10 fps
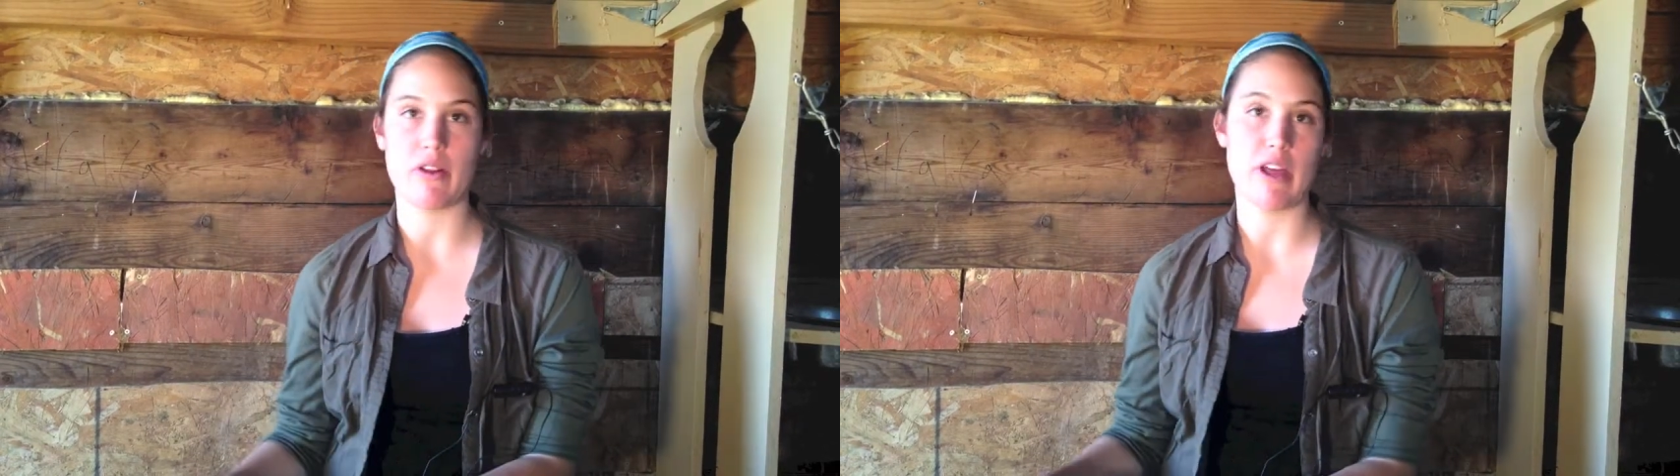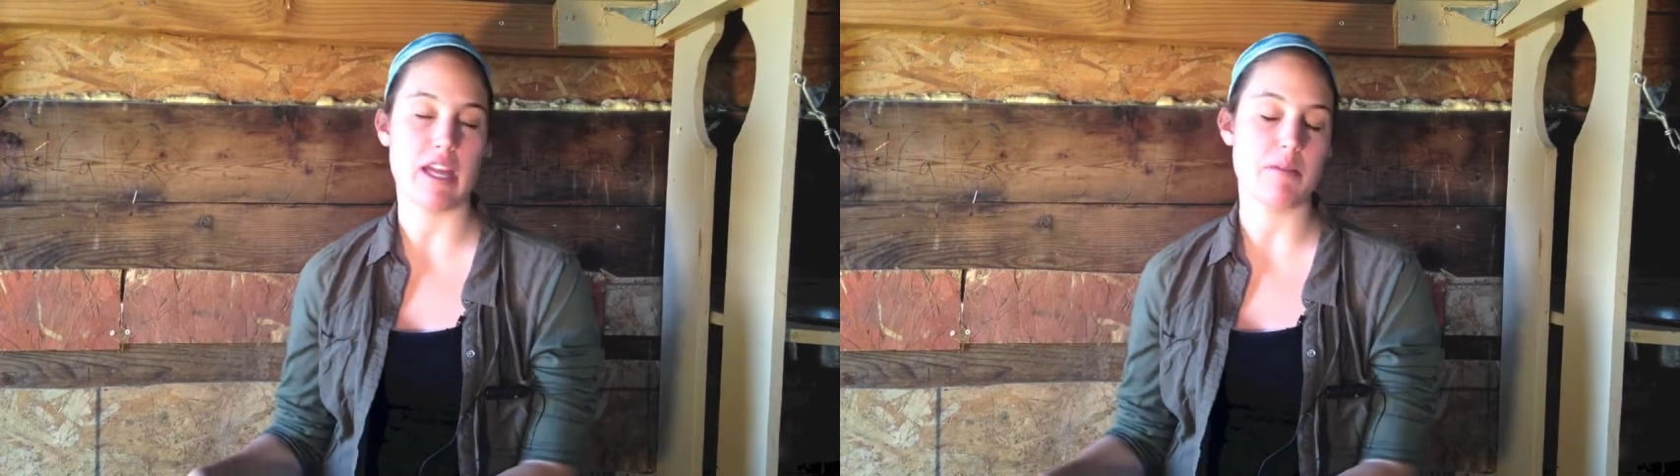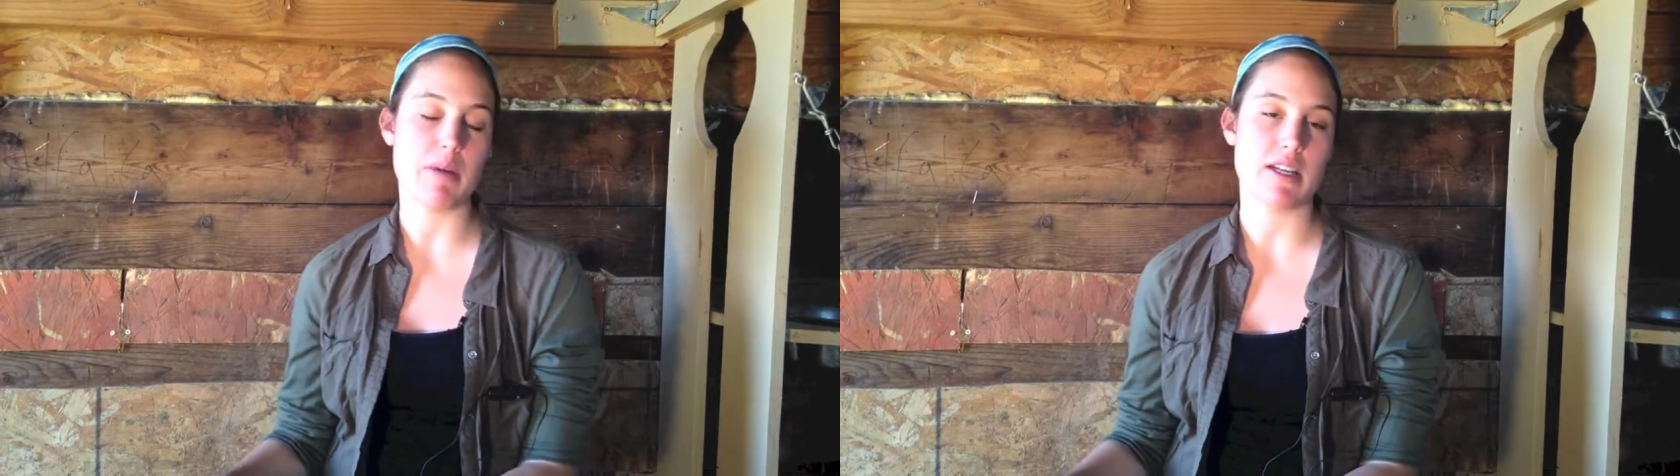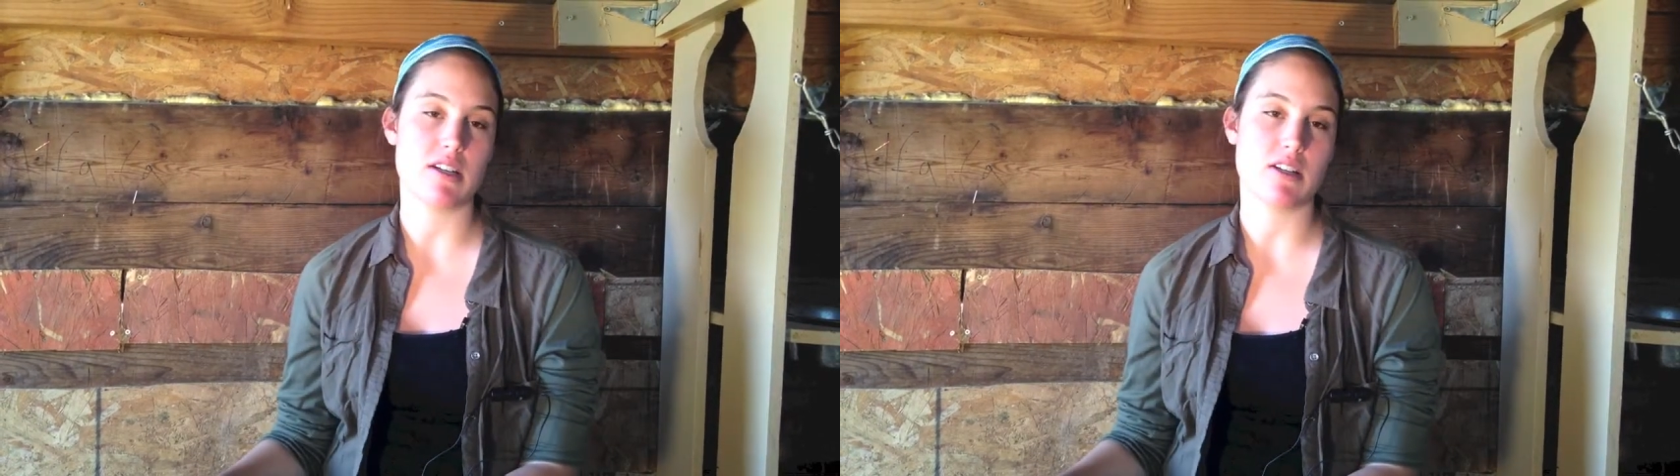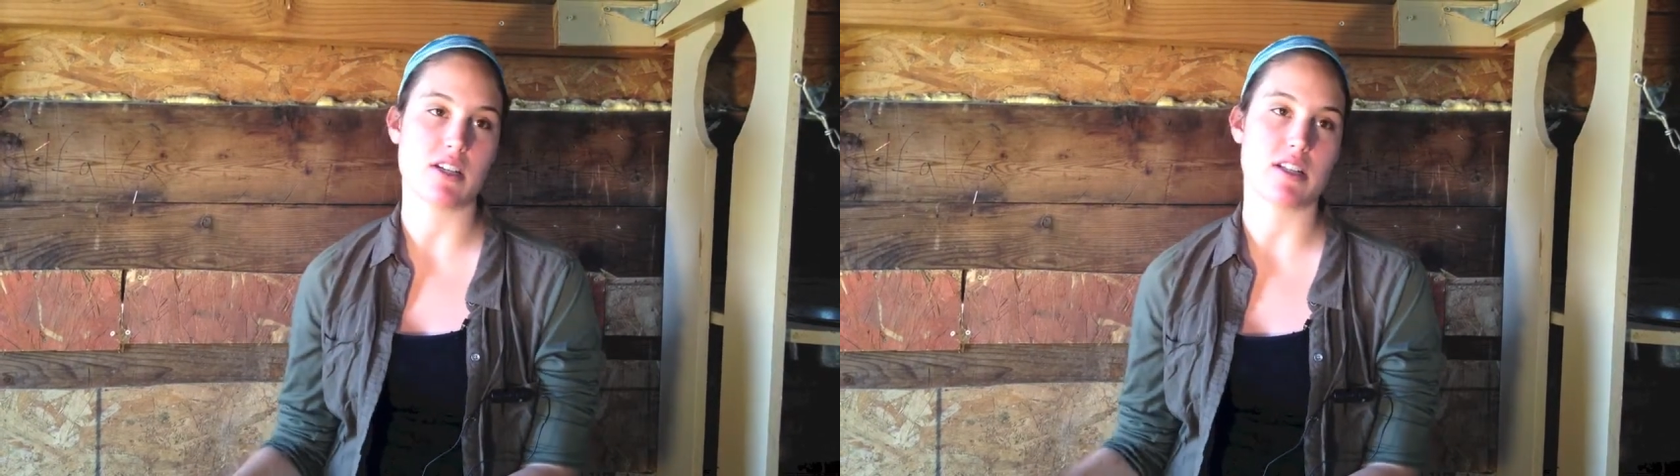any
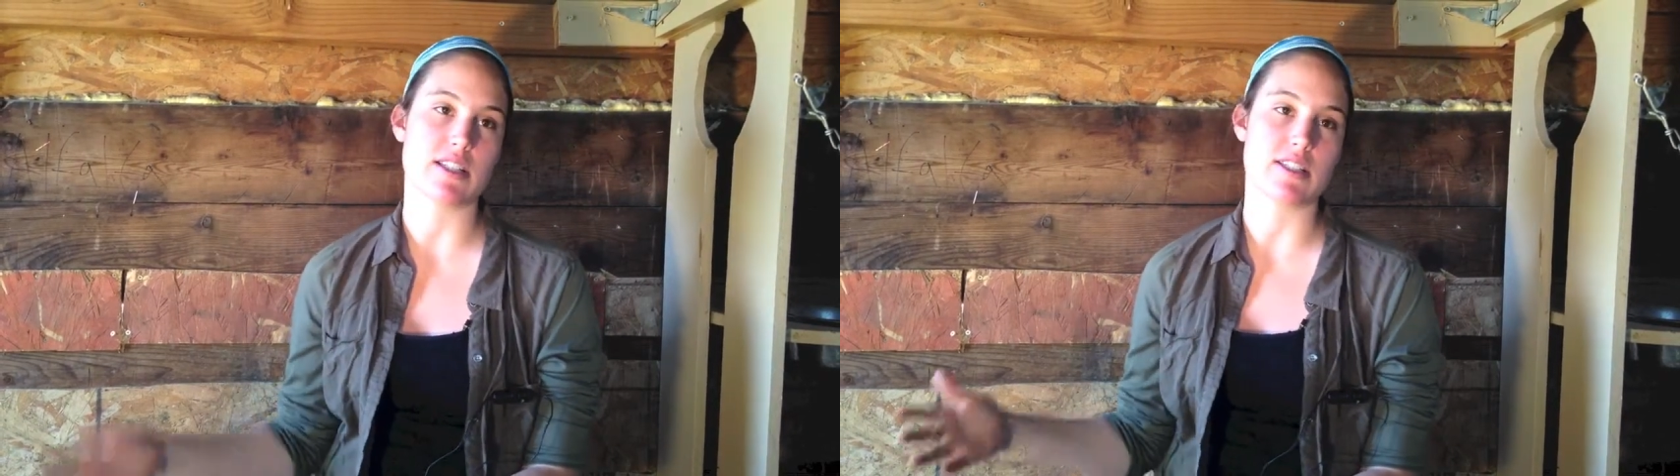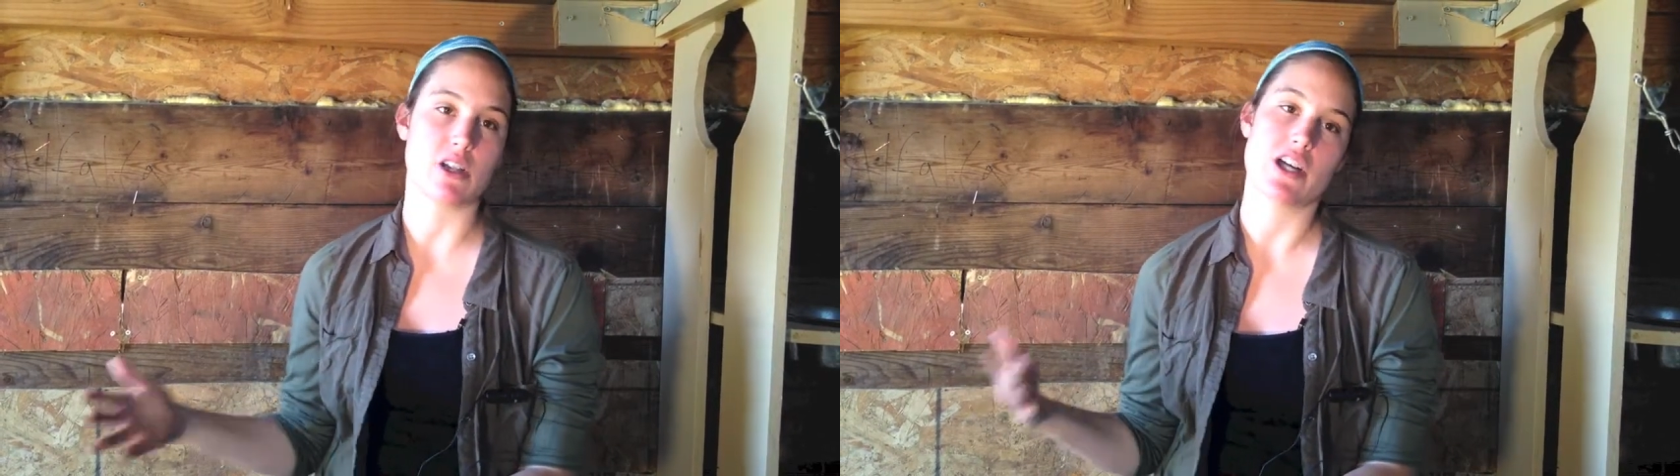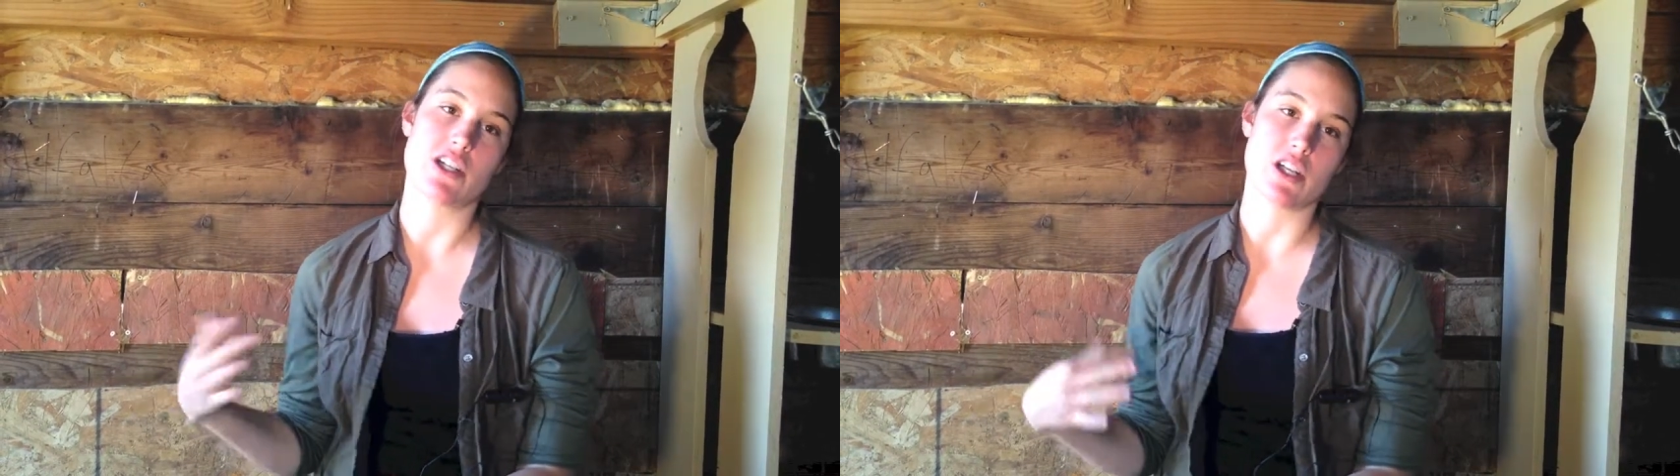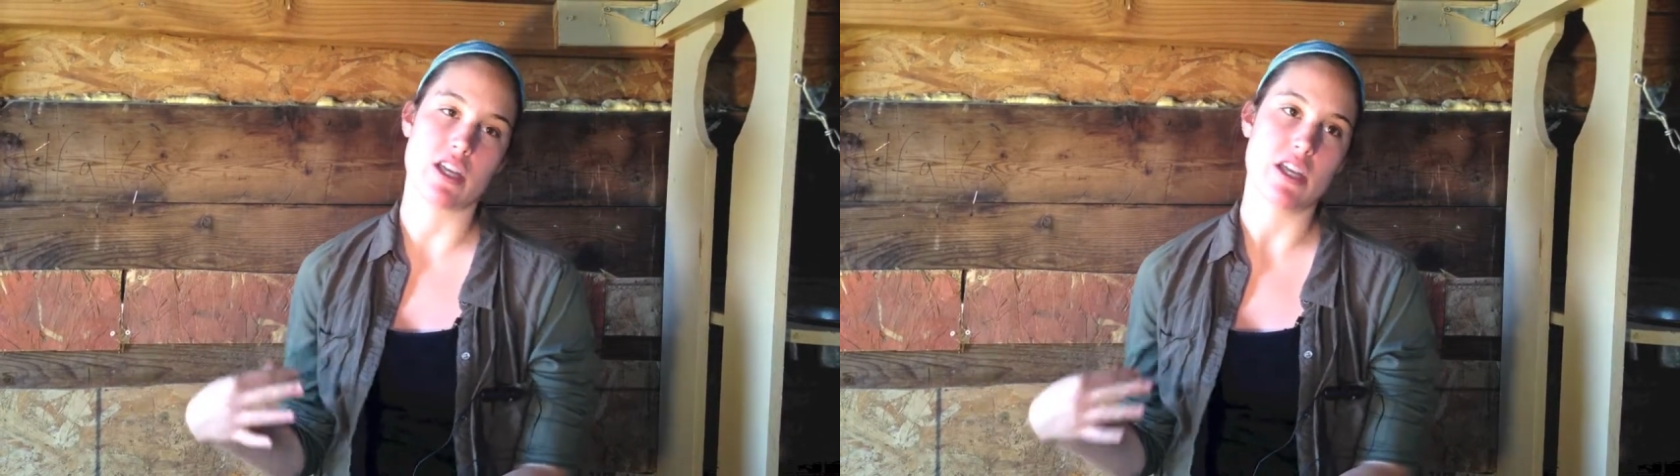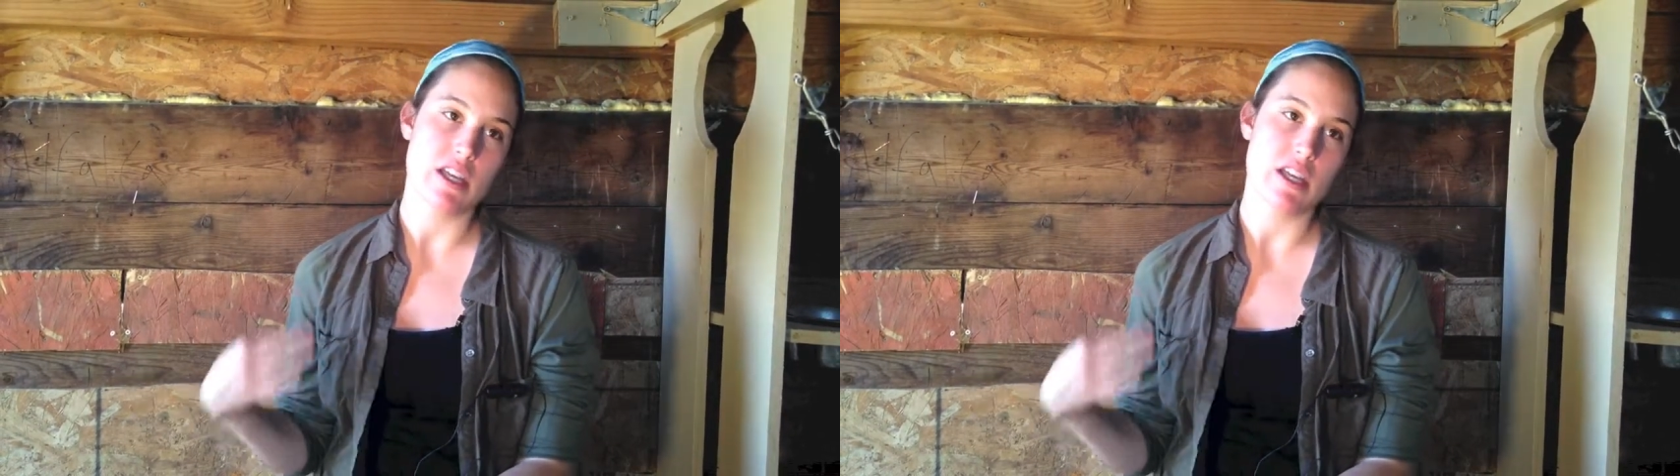bacteria that's lodging